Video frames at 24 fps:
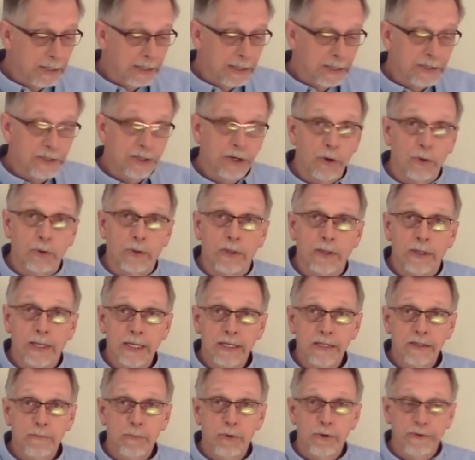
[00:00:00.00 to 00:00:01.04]
So
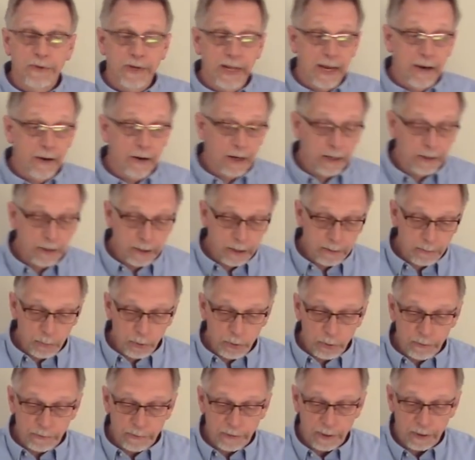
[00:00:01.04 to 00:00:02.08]
let's move down. I'm going to
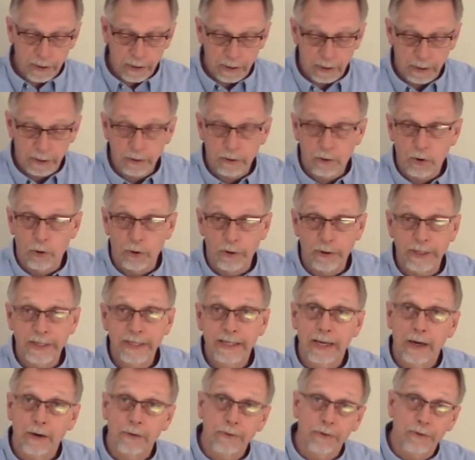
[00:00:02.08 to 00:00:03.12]
move our little Courtney
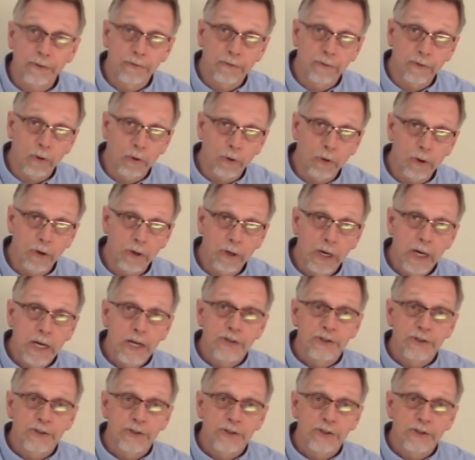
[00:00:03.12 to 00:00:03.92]
down to the floor